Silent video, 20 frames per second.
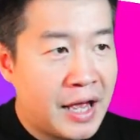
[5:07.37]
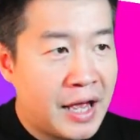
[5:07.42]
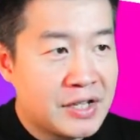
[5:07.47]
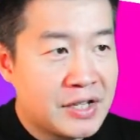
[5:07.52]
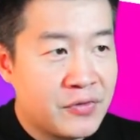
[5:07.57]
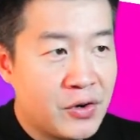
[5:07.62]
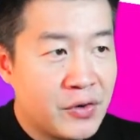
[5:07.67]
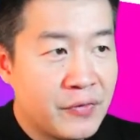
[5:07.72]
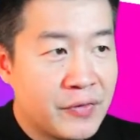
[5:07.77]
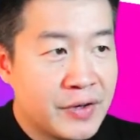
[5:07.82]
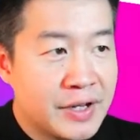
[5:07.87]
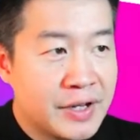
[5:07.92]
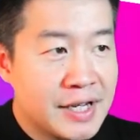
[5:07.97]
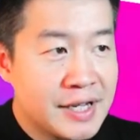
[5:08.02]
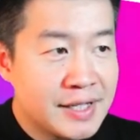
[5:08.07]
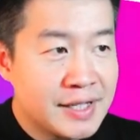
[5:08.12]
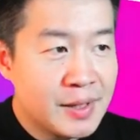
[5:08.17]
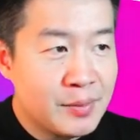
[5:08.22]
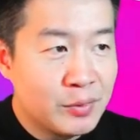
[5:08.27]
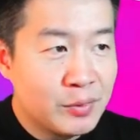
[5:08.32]
As for
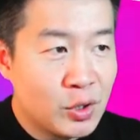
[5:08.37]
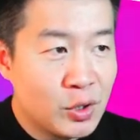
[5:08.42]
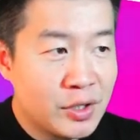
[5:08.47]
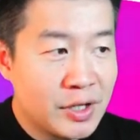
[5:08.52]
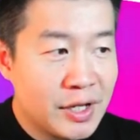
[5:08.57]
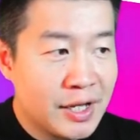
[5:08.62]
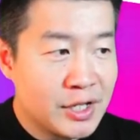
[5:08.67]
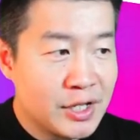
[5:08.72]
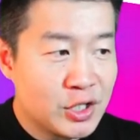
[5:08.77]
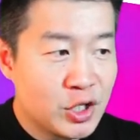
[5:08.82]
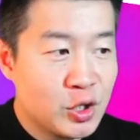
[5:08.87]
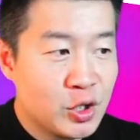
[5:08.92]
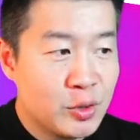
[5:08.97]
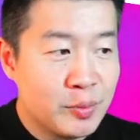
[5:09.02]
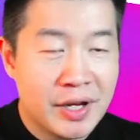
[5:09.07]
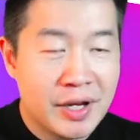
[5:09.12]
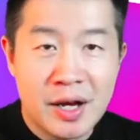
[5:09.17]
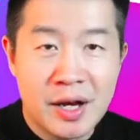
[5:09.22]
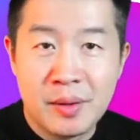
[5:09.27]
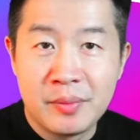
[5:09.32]
vertical asymptote, it is going
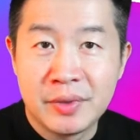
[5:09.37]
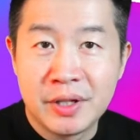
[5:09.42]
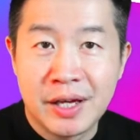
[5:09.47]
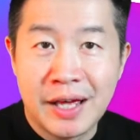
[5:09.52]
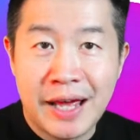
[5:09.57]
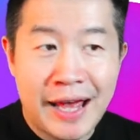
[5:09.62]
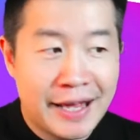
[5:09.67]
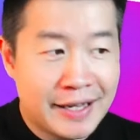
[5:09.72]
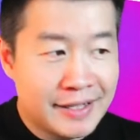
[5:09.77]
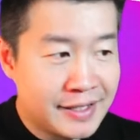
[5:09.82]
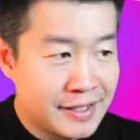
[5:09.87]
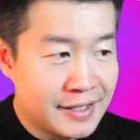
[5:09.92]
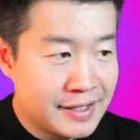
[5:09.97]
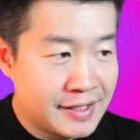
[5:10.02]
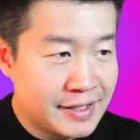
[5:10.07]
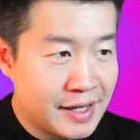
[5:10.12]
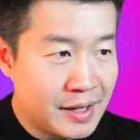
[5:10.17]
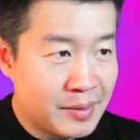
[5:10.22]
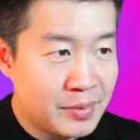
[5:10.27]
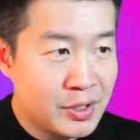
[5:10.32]
to become the
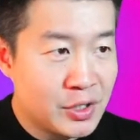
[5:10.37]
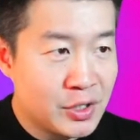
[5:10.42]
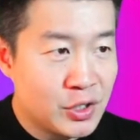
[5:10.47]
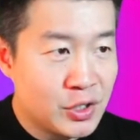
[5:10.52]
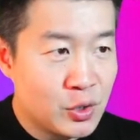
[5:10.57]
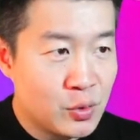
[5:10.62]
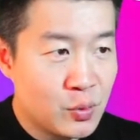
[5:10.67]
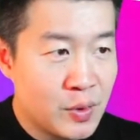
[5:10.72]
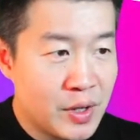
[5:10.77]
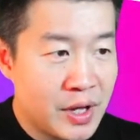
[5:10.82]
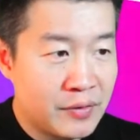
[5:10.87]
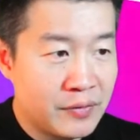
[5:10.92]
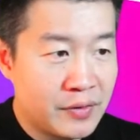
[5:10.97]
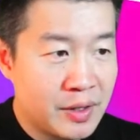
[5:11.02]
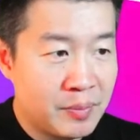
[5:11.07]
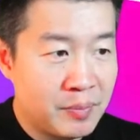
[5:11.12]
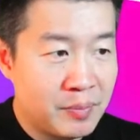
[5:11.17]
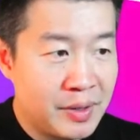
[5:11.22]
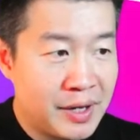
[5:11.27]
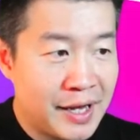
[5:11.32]
x-intercept. So we have
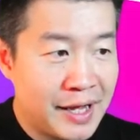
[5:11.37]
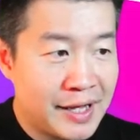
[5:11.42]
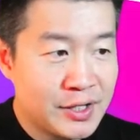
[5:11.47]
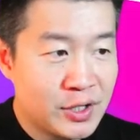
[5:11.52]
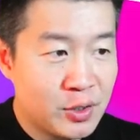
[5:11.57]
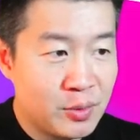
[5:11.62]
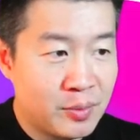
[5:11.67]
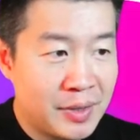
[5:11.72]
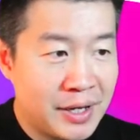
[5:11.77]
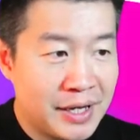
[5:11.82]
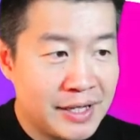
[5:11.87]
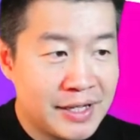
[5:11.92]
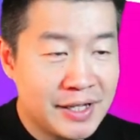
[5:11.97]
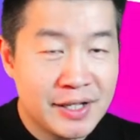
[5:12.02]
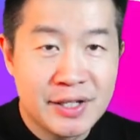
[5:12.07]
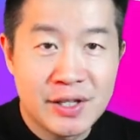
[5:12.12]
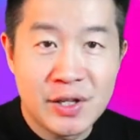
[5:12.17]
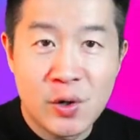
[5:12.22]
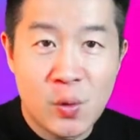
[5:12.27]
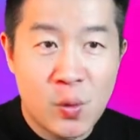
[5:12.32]
a plus or
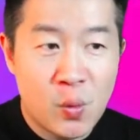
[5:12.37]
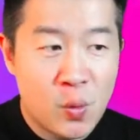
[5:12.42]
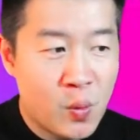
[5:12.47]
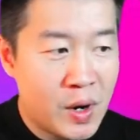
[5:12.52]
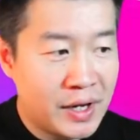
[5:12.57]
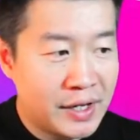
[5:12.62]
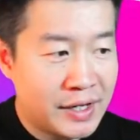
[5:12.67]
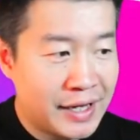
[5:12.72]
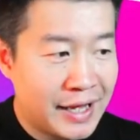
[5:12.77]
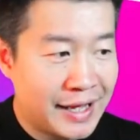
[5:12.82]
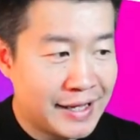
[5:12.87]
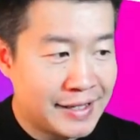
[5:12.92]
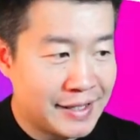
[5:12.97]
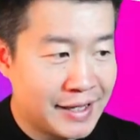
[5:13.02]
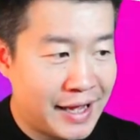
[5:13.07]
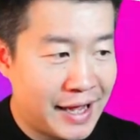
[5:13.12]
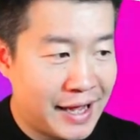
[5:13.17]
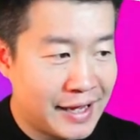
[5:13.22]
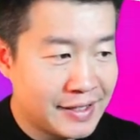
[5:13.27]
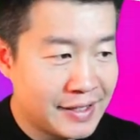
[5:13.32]
minus 1 as
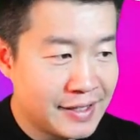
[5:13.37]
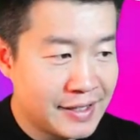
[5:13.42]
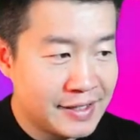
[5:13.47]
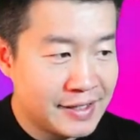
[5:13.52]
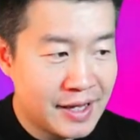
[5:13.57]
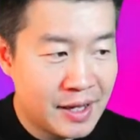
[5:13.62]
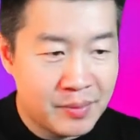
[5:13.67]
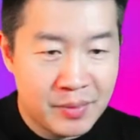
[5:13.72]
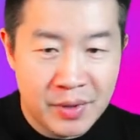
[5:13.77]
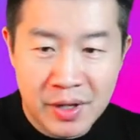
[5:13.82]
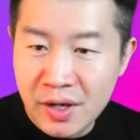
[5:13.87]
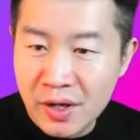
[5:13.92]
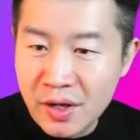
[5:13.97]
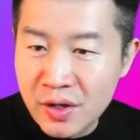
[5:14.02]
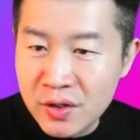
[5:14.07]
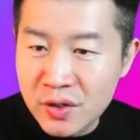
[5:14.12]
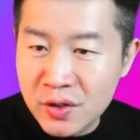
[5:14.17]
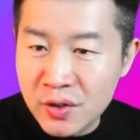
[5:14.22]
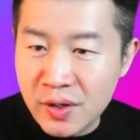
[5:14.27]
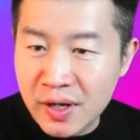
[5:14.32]
the x-intercept.
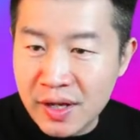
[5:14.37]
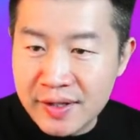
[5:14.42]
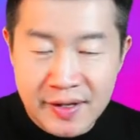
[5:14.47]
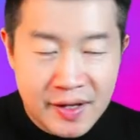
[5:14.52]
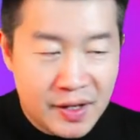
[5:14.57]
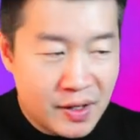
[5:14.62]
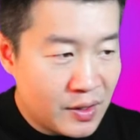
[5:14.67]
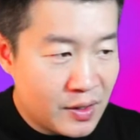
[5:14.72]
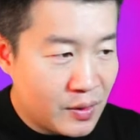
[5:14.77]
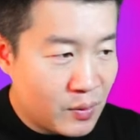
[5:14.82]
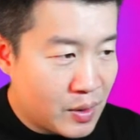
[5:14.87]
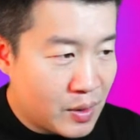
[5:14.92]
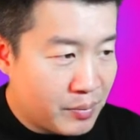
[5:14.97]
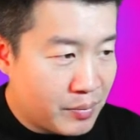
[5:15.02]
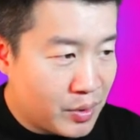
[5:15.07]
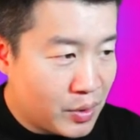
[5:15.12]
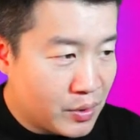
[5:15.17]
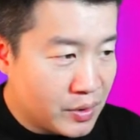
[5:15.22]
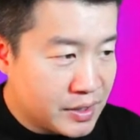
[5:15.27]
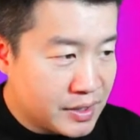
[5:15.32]
So let's say
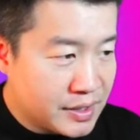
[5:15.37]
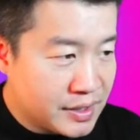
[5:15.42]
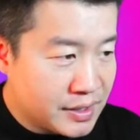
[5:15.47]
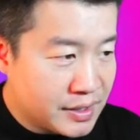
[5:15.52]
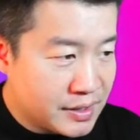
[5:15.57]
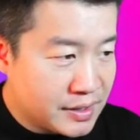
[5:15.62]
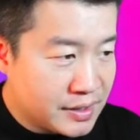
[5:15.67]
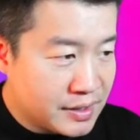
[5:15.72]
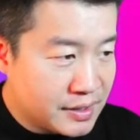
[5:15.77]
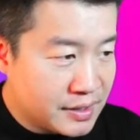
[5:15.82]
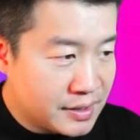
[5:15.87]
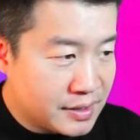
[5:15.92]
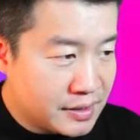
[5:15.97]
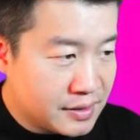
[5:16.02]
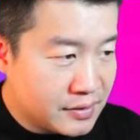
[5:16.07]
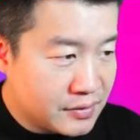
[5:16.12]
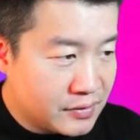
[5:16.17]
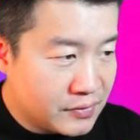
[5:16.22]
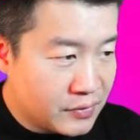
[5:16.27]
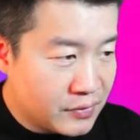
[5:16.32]
one point is,
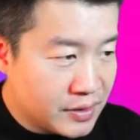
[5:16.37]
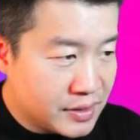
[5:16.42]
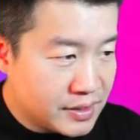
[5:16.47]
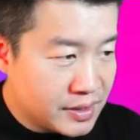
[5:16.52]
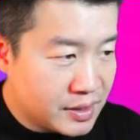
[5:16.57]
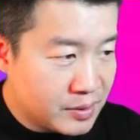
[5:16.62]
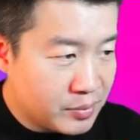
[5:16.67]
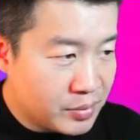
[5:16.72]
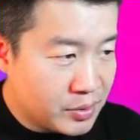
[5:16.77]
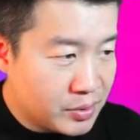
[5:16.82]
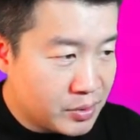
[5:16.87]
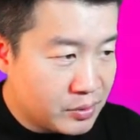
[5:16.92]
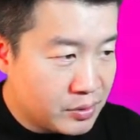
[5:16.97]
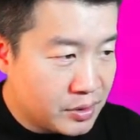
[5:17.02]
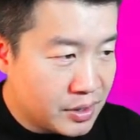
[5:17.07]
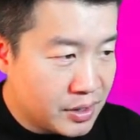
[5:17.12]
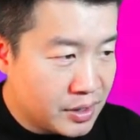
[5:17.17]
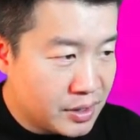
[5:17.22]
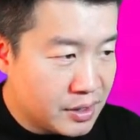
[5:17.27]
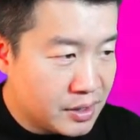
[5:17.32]
for
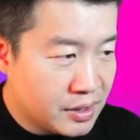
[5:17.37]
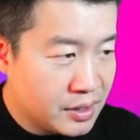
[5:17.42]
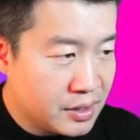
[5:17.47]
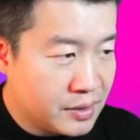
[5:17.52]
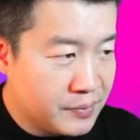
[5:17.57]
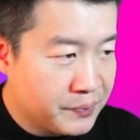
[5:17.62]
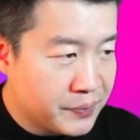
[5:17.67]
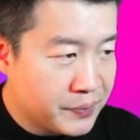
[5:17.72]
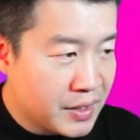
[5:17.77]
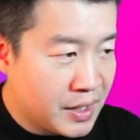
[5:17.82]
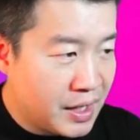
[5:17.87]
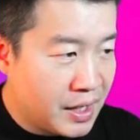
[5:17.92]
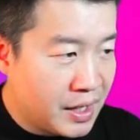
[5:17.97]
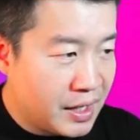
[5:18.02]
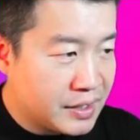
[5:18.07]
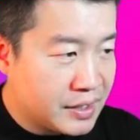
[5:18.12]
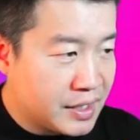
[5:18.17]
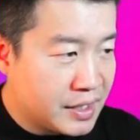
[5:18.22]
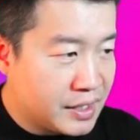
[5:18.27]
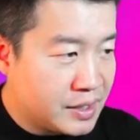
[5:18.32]
example, here,
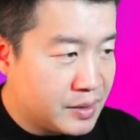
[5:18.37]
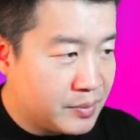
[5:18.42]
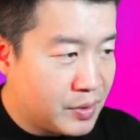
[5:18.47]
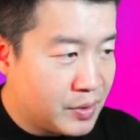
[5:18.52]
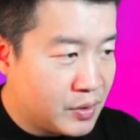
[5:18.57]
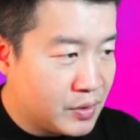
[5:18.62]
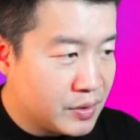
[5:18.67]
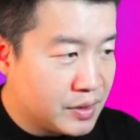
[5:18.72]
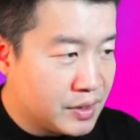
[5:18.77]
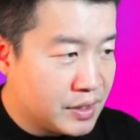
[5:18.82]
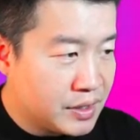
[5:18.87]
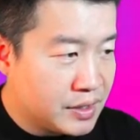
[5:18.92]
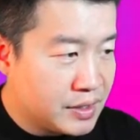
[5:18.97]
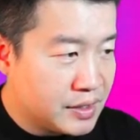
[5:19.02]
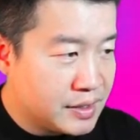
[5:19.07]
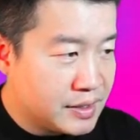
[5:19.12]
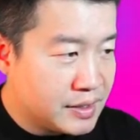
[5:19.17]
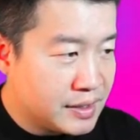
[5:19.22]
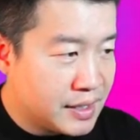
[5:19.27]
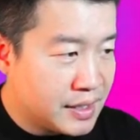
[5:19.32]
and the other point
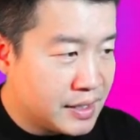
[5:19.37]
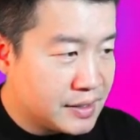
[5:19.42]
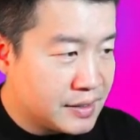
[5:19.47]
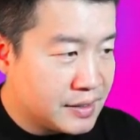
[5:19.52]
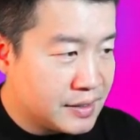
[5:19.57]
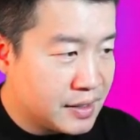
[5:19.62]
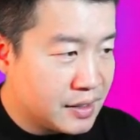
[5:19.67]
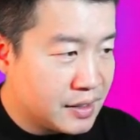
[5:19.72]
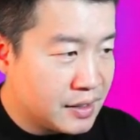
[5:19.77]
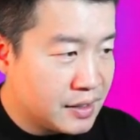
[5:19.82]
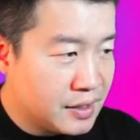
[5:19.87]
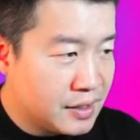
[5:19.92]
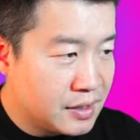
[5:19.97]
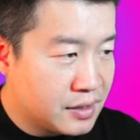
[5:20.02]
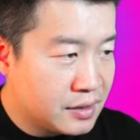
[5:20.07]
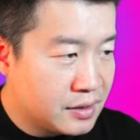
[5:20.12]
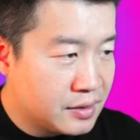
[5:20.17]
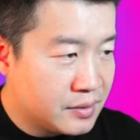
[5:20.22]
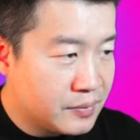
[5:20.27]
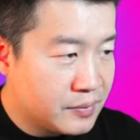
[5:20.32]
is, let's say,
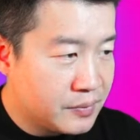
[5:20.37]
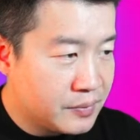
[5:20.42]
here.